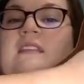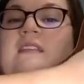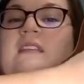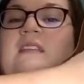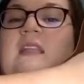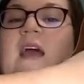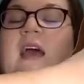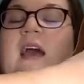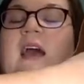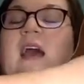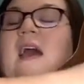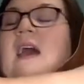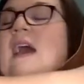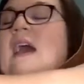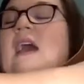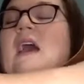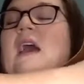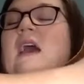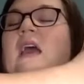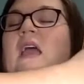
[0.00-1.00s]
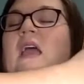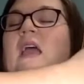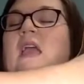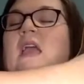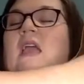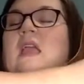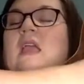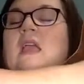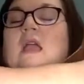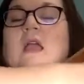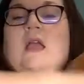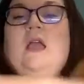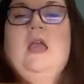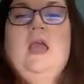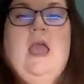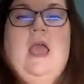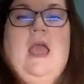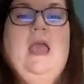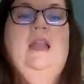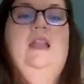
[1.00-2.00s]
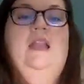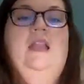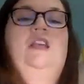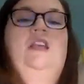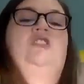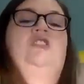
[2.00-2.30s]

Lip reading: and high. And here's the